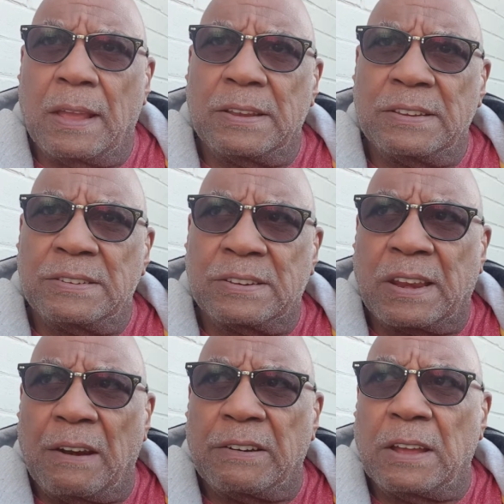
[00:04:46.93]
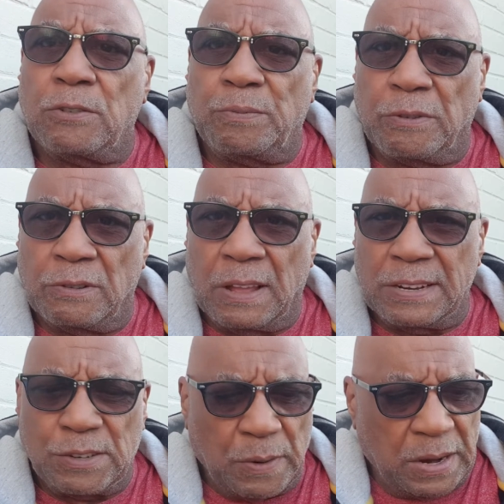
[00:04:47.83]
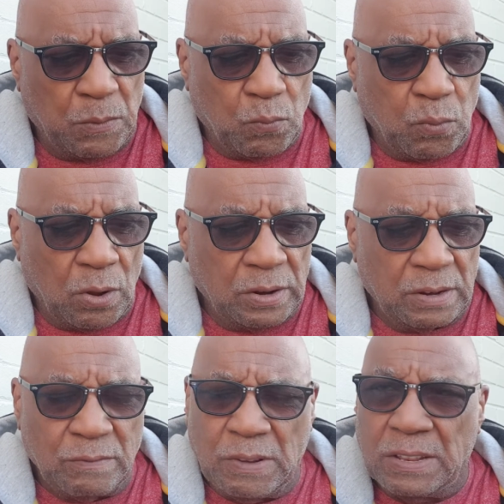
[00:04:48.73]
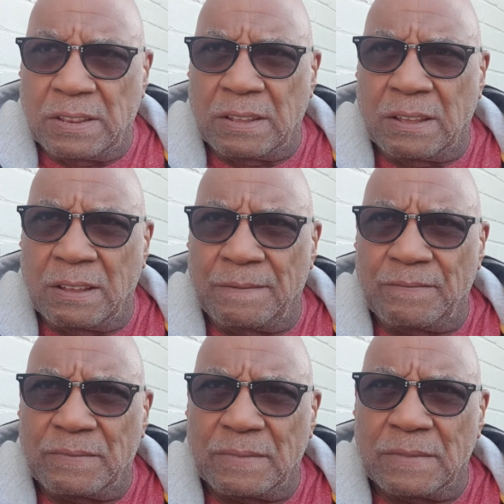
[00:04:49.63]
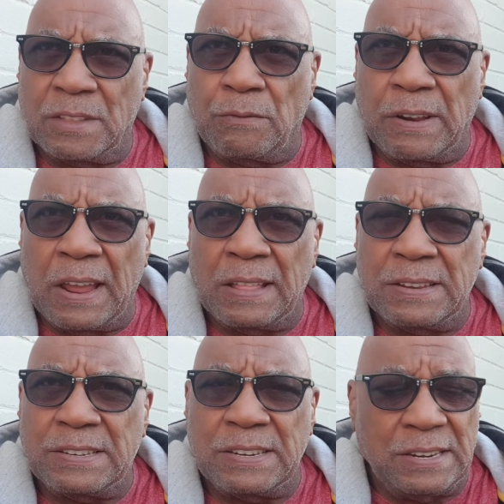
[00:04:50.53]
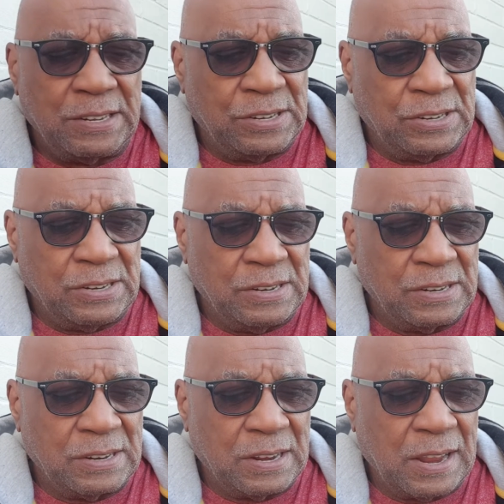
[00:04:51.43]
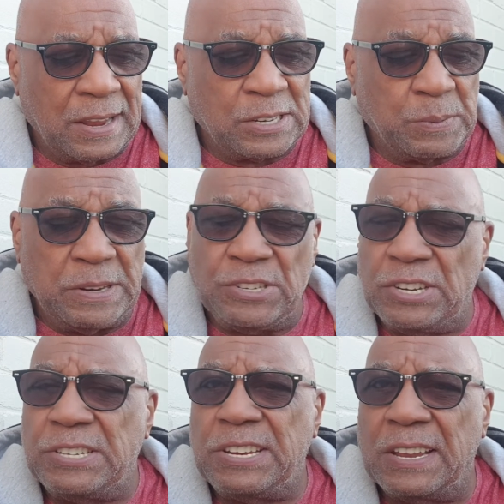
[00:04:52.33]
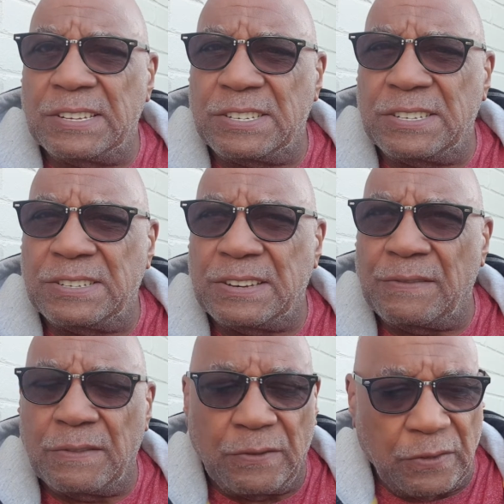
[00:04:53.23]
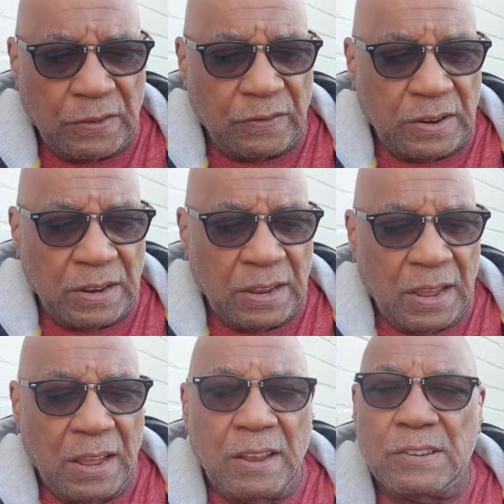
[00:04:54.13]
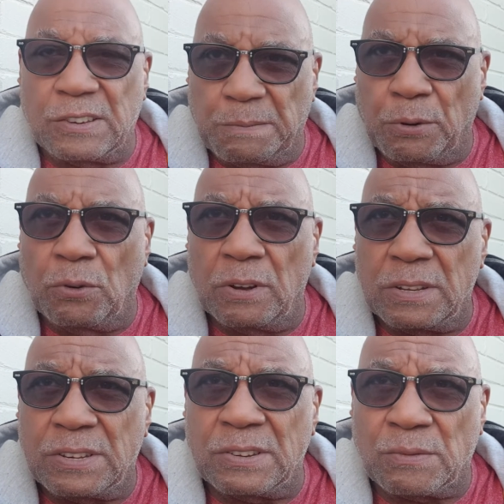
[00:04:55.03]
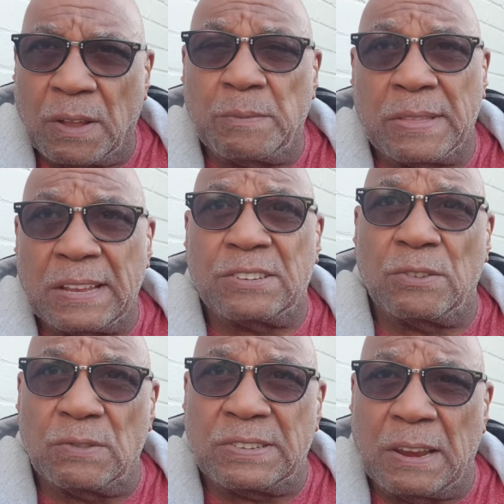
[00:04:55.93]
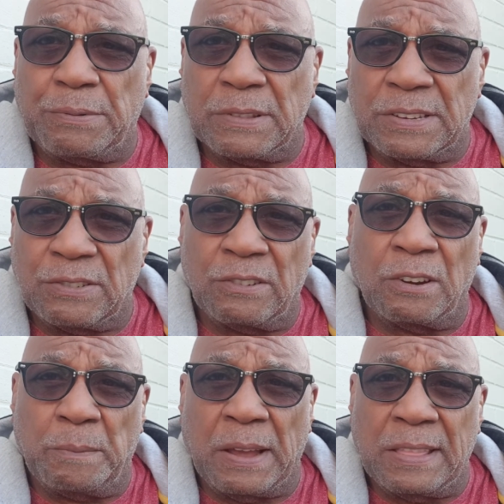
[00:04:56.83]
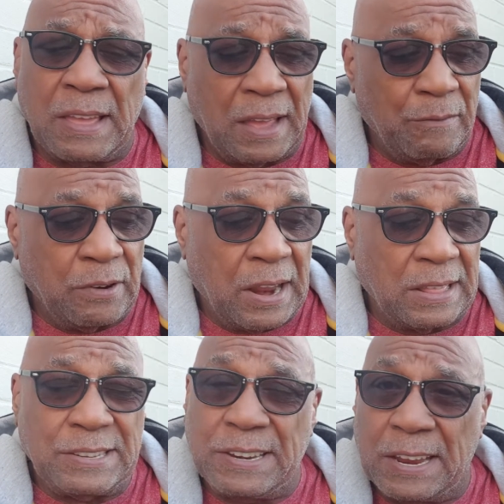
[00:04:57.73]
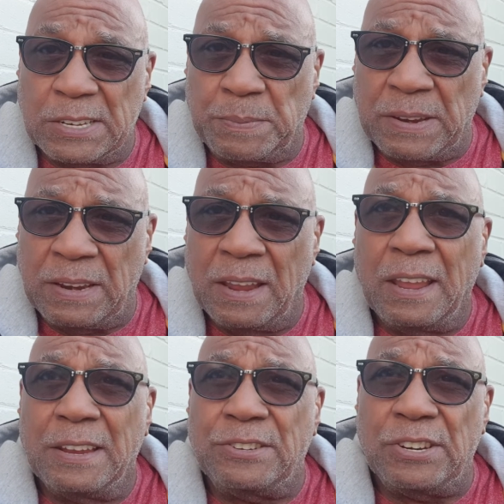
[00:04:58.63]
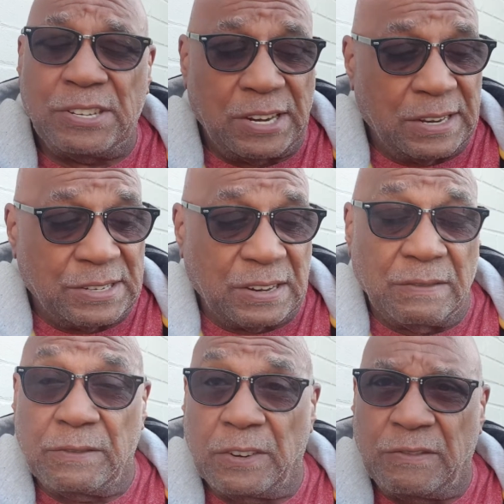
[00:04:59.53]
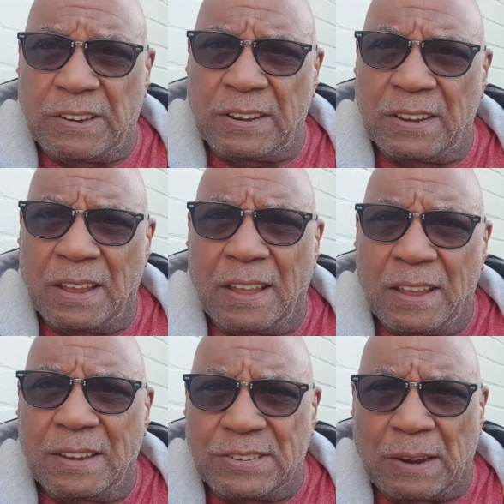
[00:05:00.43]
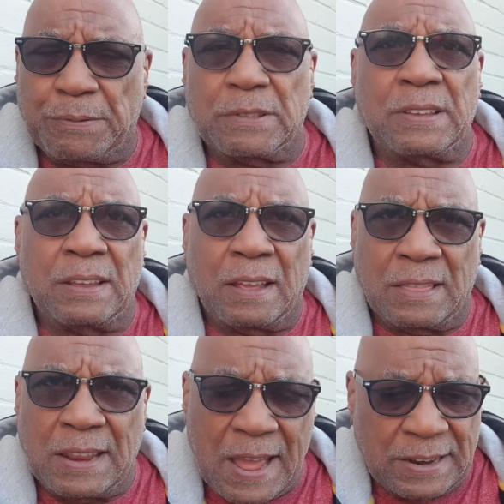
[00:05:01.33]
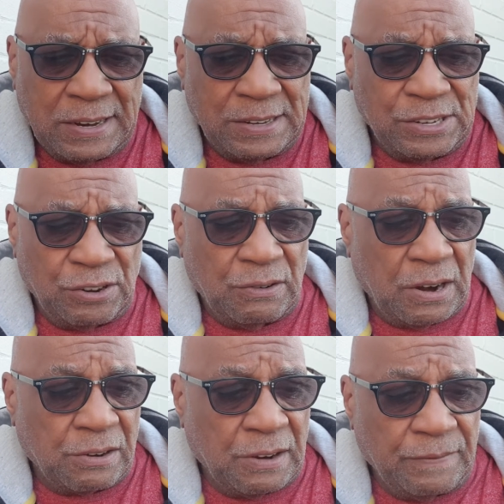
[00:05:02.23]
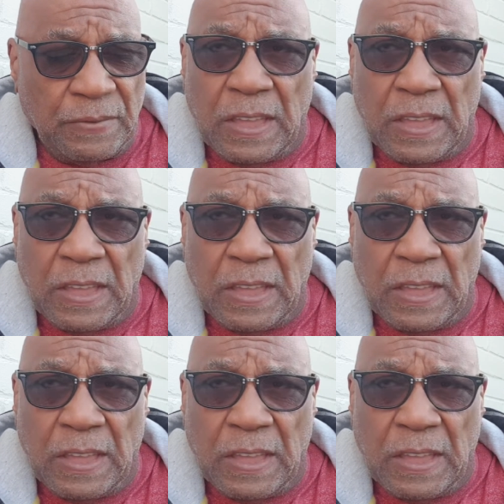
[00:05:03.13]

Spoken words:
It's a Carenado Proline 21 with the Reality XP GTN 750 support as well, but that's sold separately, so you've got to buy that Reality XP GTN 750 separately and then added into your aircraft.